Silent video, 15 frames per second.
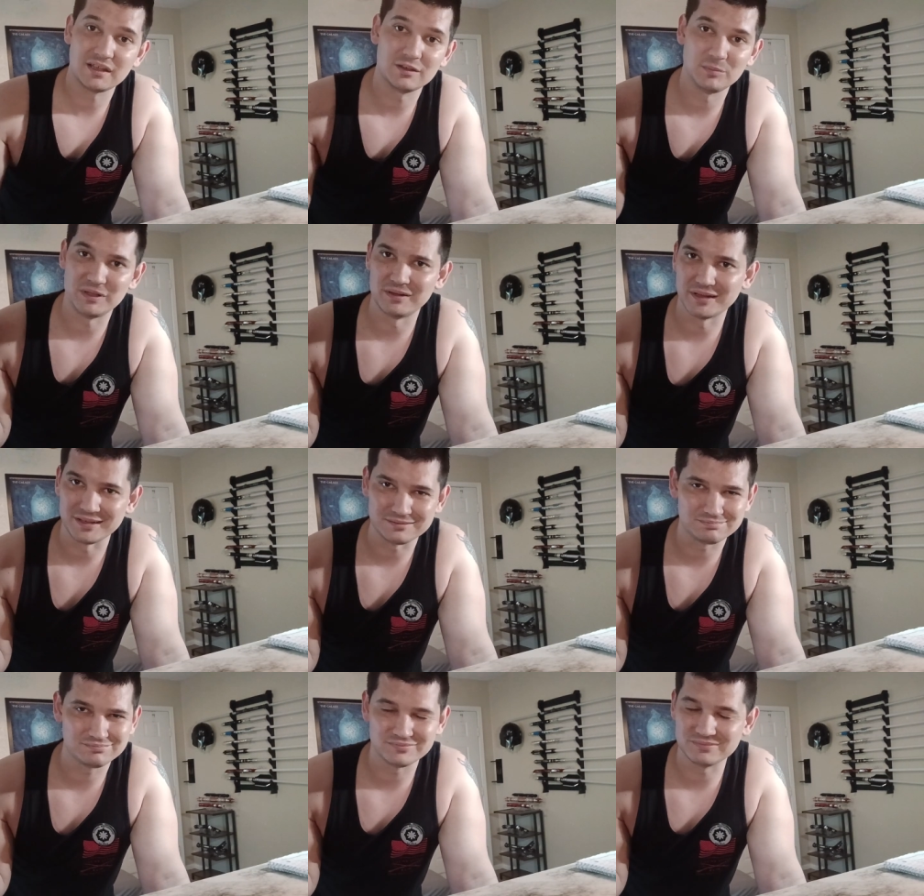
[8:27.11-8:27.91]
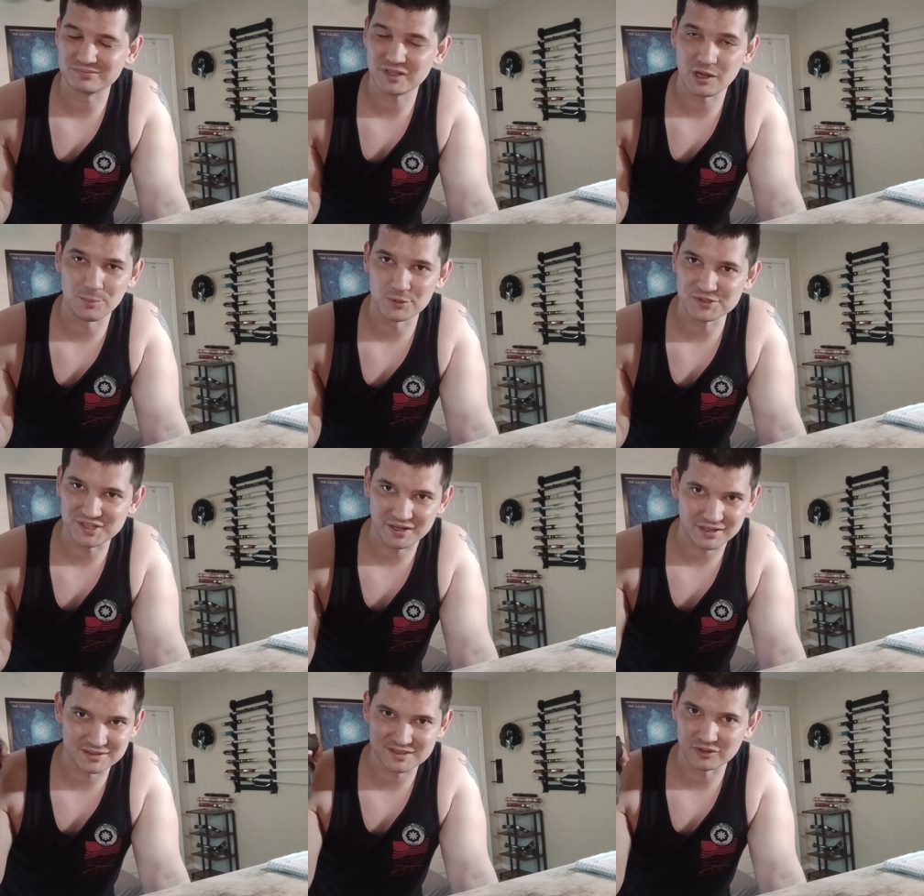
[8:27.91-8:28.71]
Give me like a couple
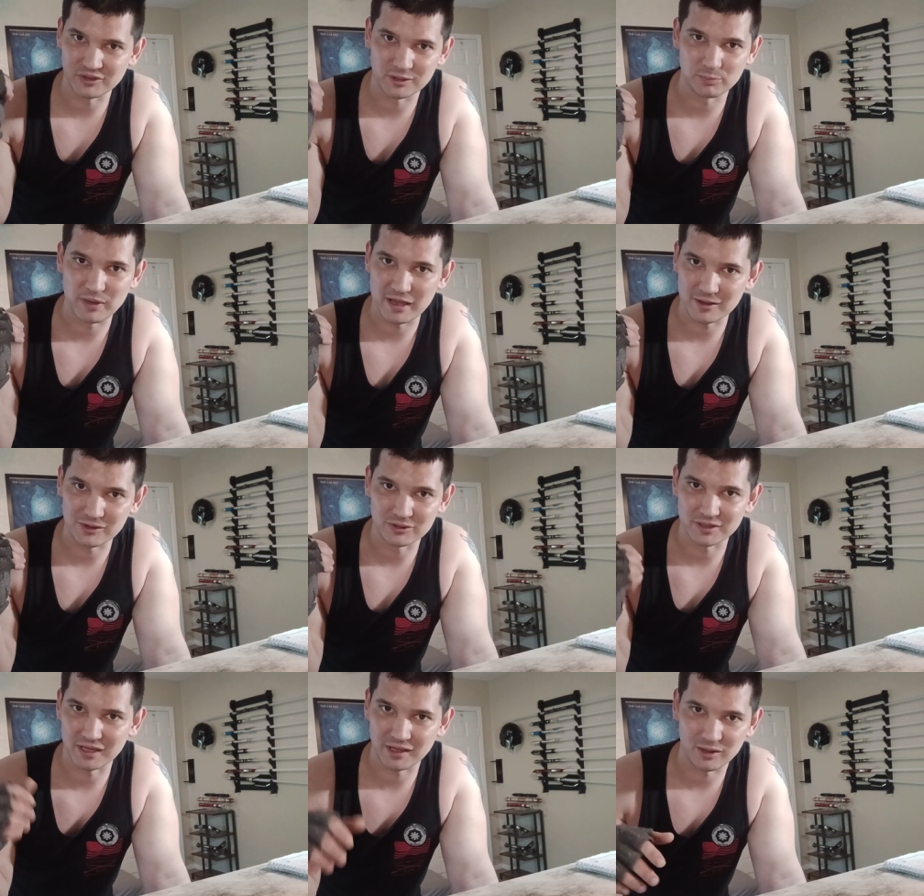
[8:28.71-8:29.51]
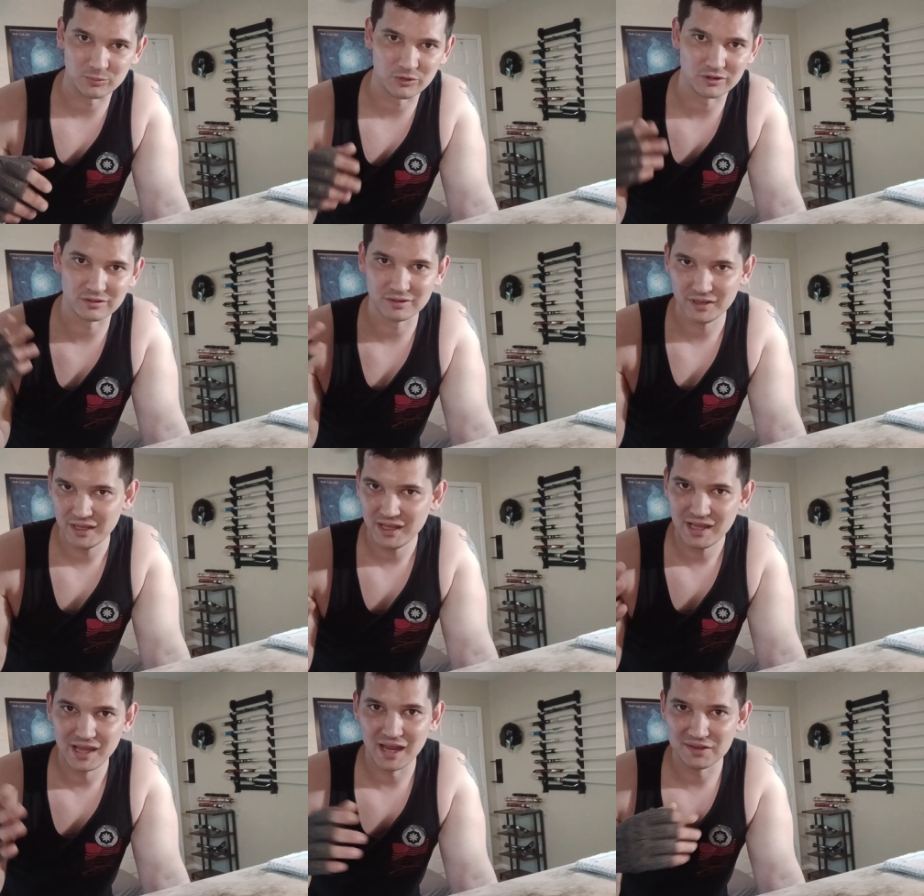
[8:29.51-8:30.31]
seconds, I'll get back on camera,
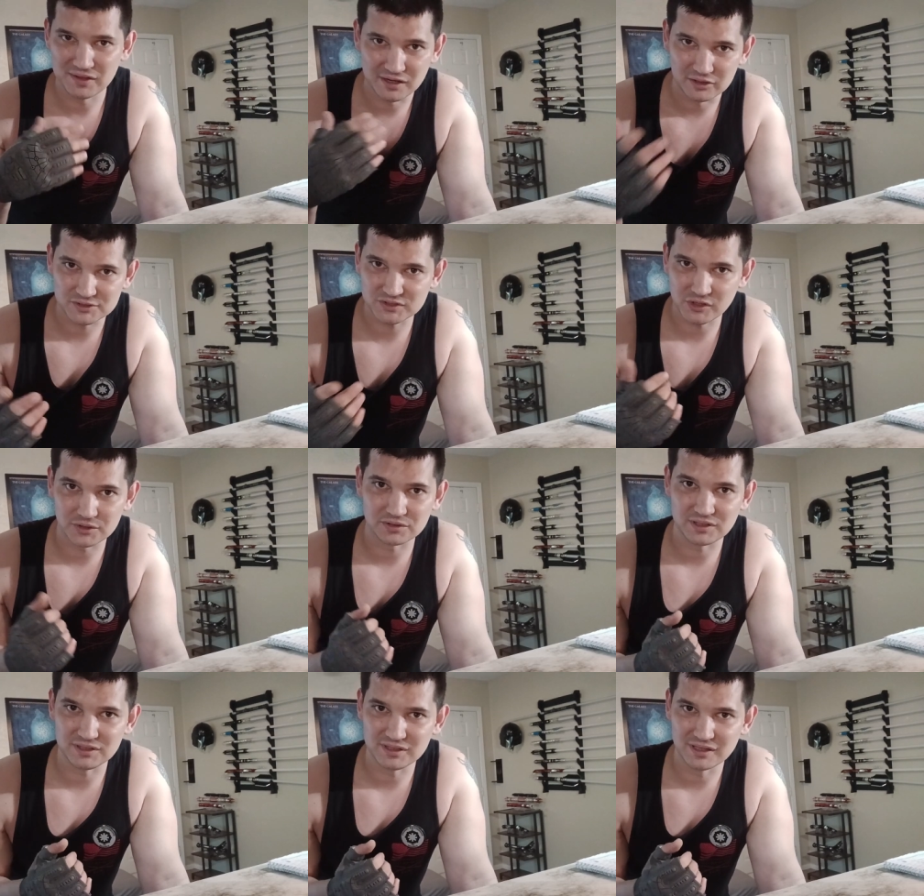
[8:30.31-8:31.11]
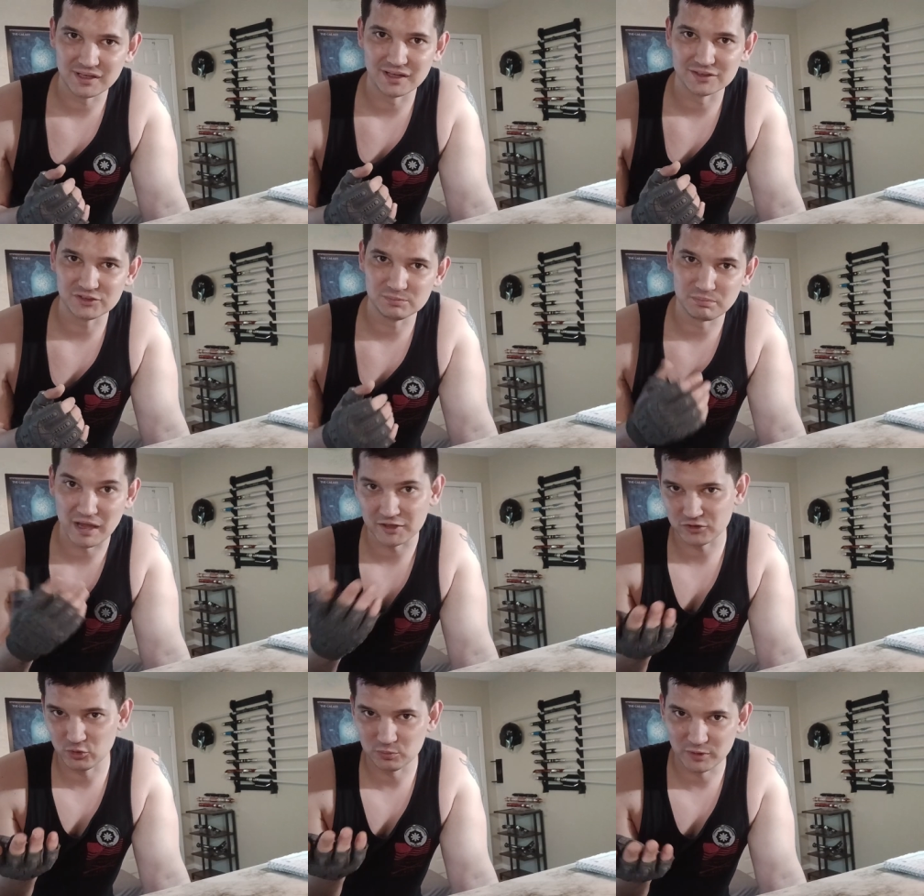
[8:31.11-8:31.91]
and then I'll start the
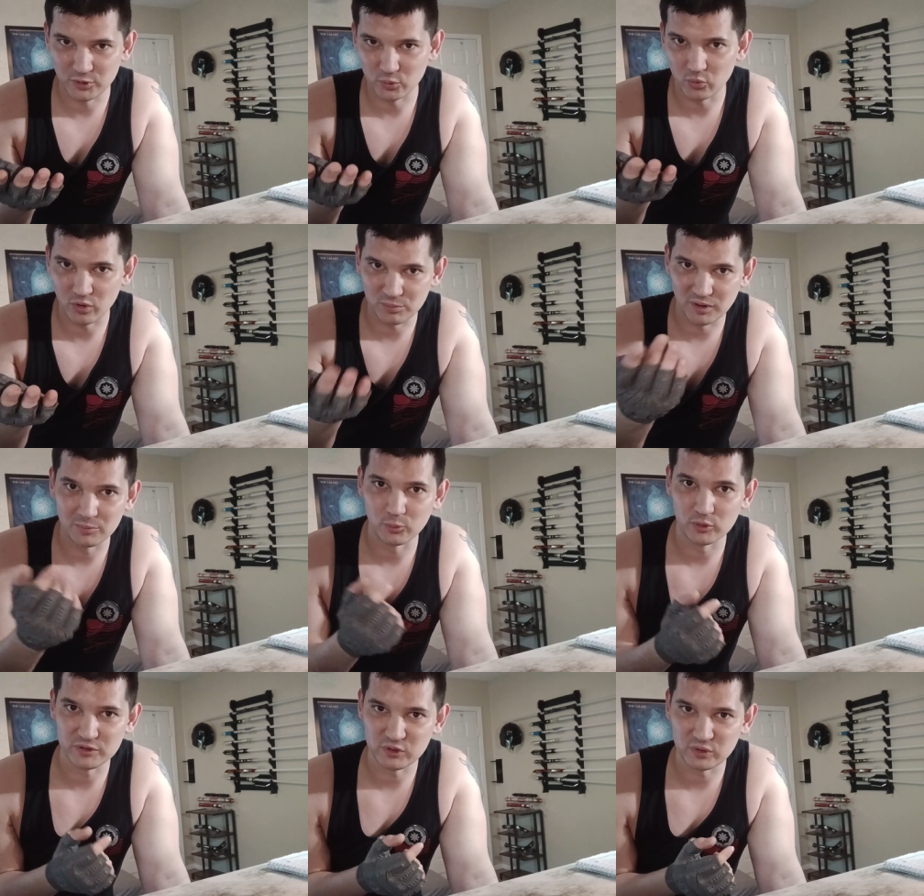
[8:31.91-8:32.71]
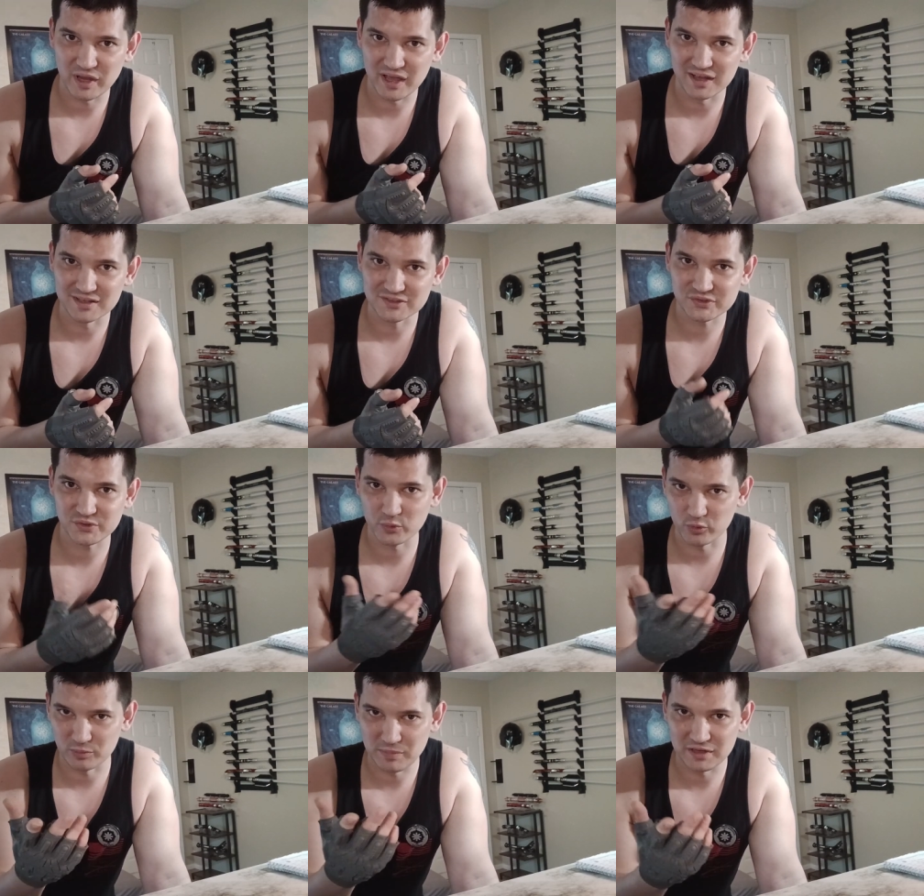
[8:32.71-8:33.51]
my 2-minute warm-up with you guys
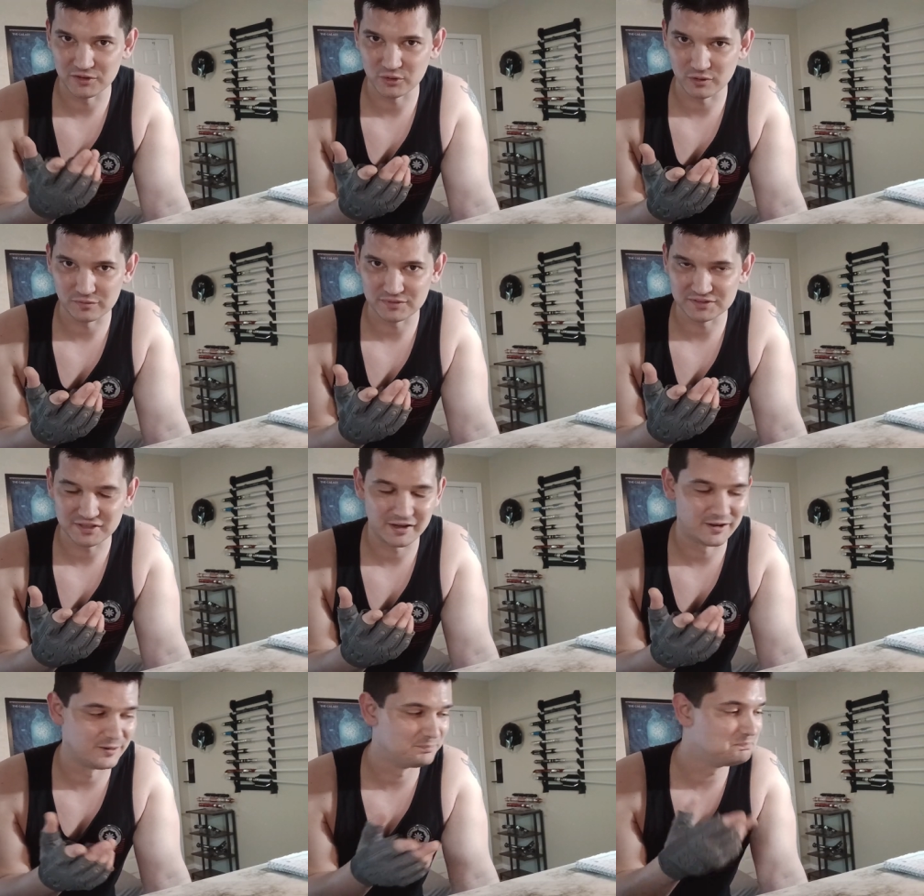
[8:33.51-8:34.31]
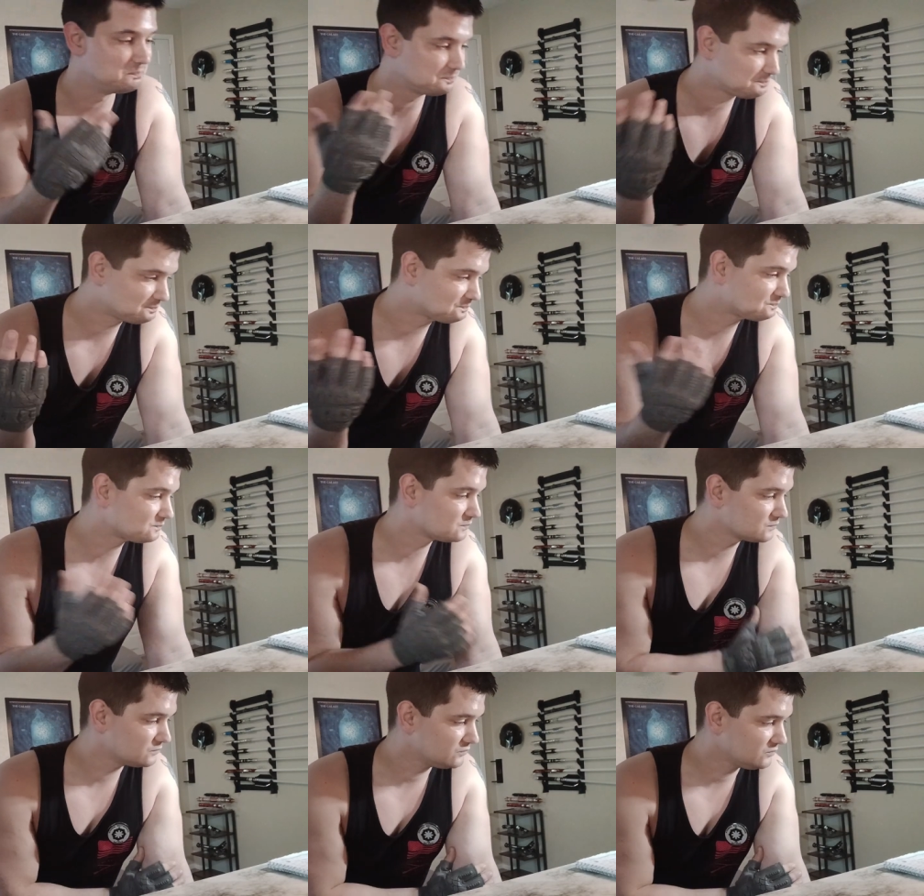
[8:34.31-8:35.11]
the remainder of the time.